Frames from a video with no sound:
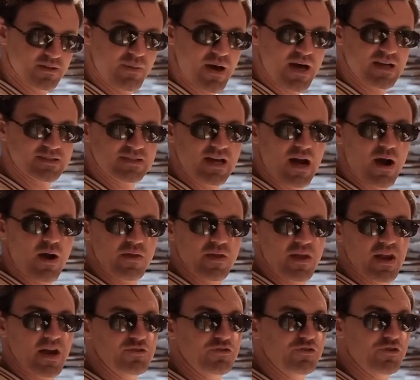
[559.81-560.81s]
in the past hour
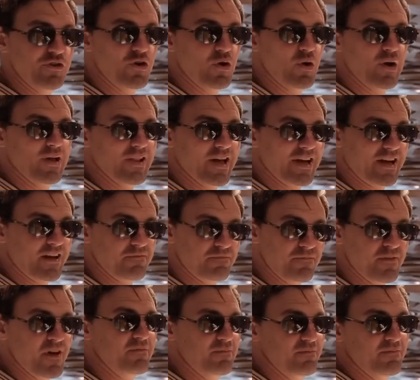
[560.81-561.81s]
than I do at like a,
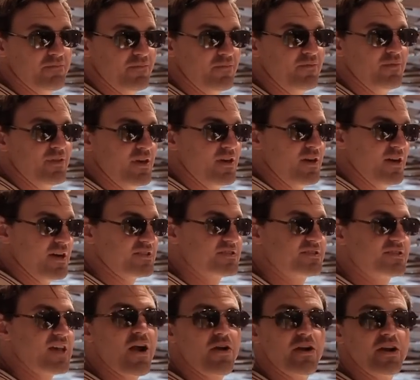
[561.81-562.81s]
a A
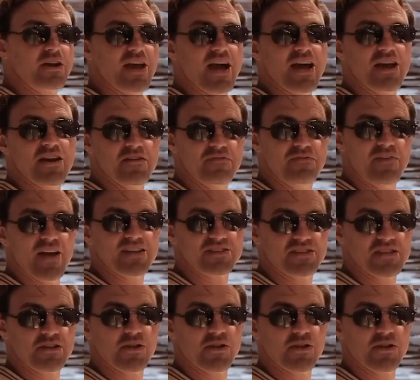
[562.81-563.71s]
Saturday night at a fancy